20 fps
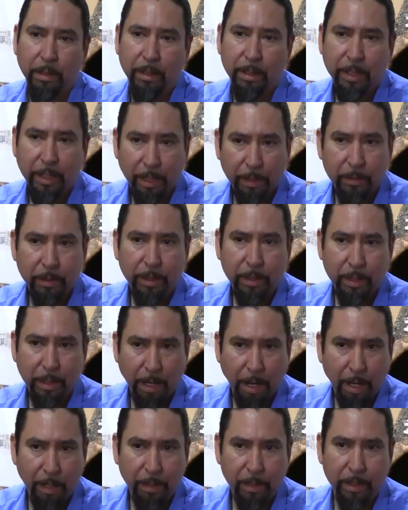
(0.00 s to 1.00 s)
Celtic
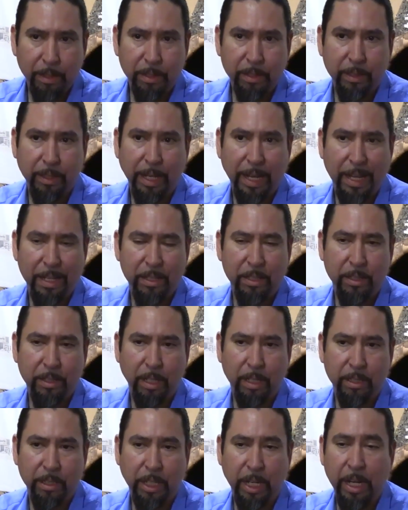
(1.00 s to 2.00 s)
Colors has
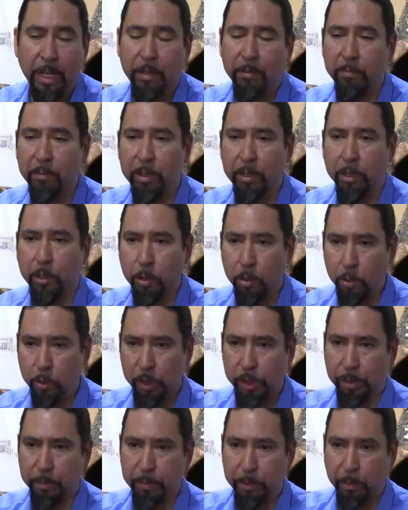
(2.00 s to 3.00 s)
such, and with the cruise
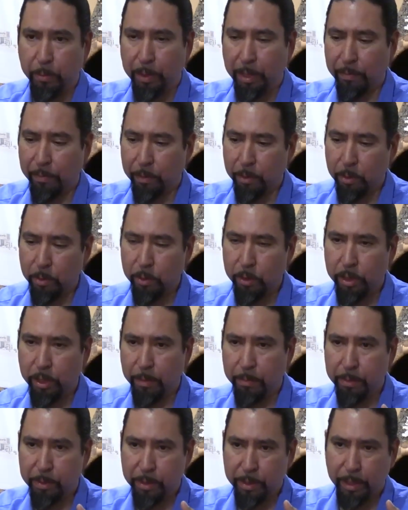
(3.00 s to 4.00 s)
ships, so we have cruise
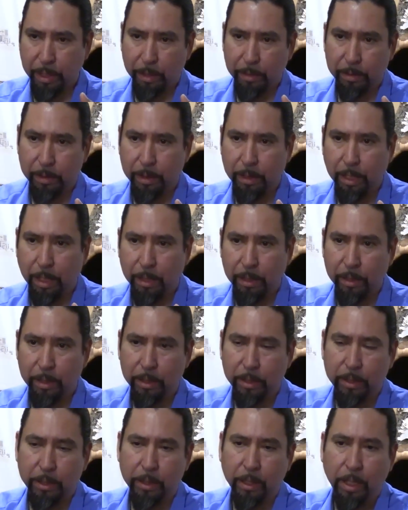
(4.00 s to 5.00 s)
ships, Celtic
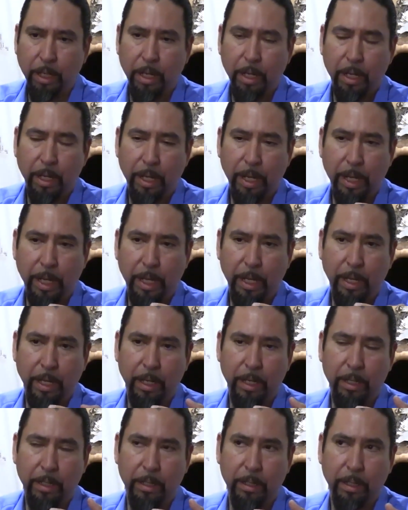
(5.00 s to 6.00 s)
Colors,
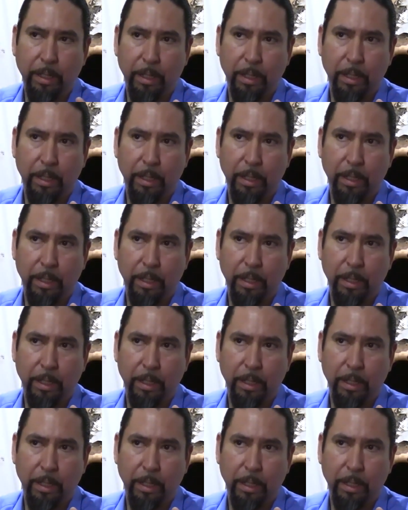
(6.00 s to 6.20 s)
and